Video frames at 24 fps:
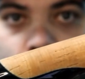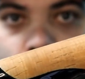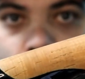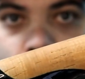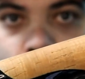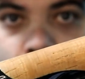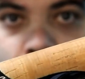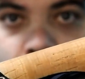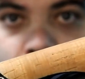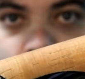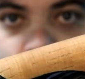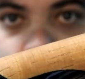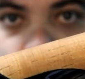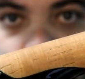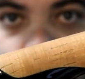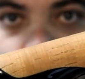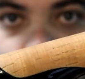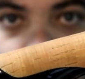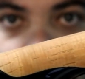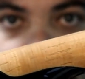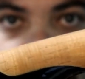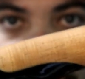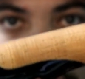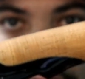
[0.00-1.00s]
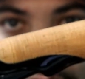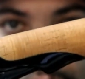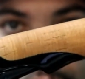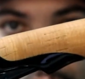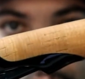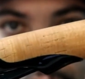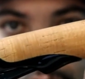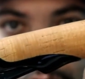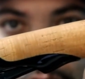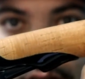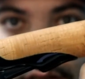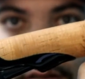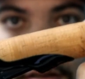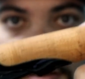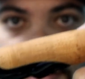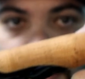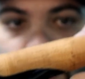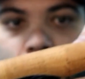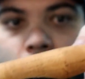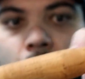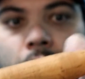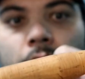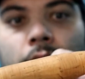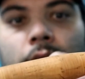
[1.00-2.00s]
right? As you can tell,
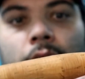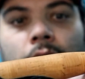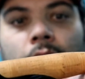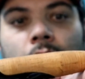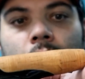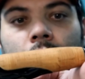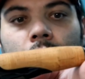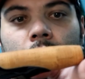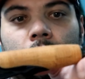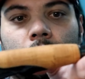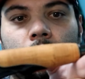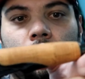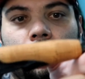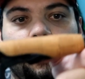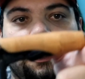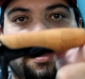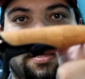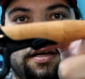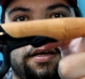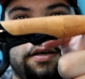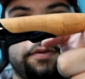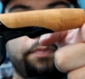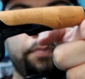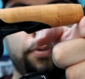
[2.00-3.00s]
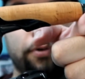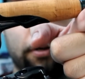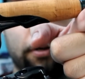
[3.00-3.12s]
right? I can